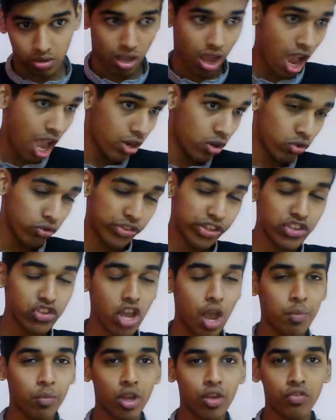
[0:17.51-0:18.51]
I don't think
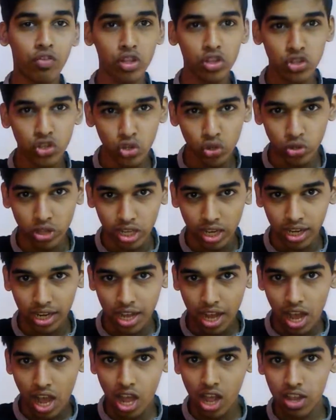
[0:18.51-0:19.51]
so, I'm going for
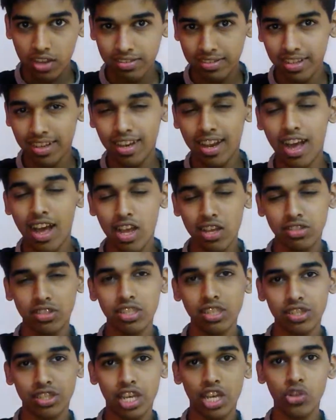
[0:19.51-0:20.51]
2-0 Arsenal.
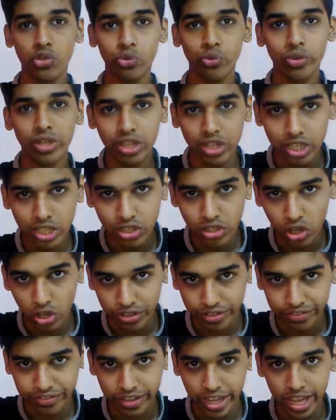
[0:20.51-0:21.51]
Arsenal tend to win these sort
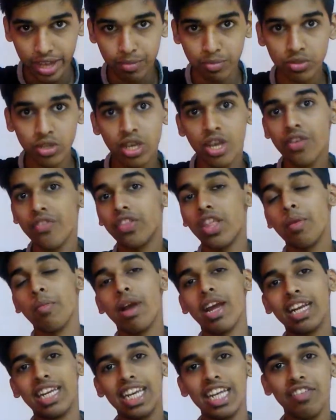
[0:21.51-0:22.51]
of games, they
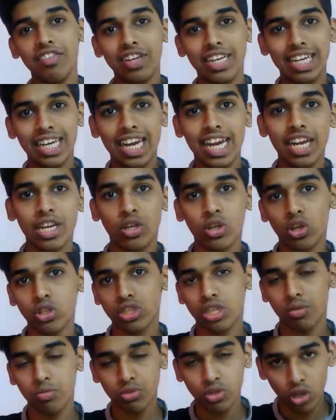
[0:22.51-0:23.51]
might leave it late or
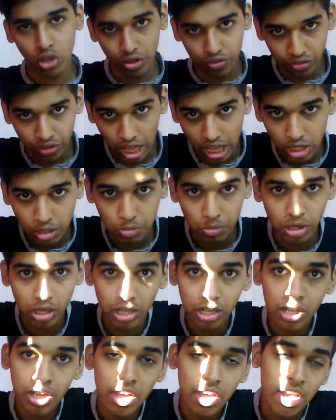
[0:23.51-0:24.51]
some sort of things but
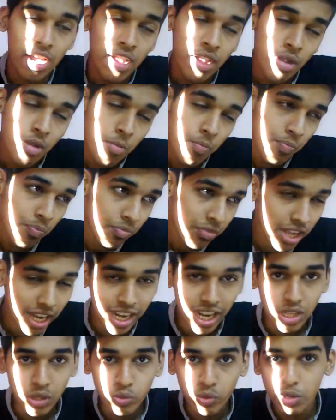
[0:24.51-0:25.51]
they
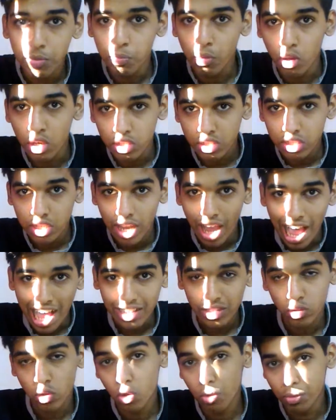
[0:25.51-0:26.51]
get three points
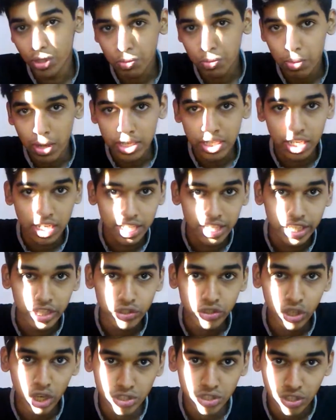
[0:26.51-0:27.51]
at home, especially in
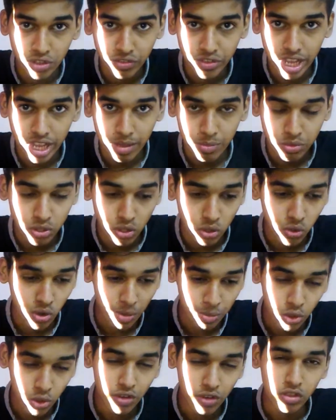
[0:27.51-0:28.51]
these sorts of games. So
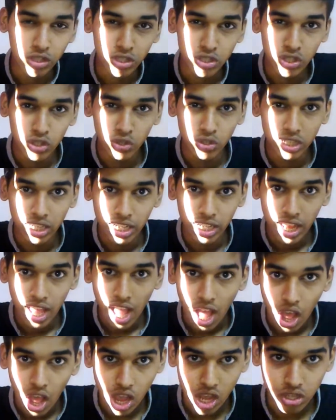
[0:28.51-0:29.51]
I'm going for 2-0
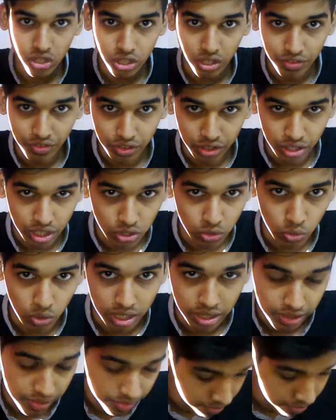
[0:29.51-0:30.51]
Arsenal for this one.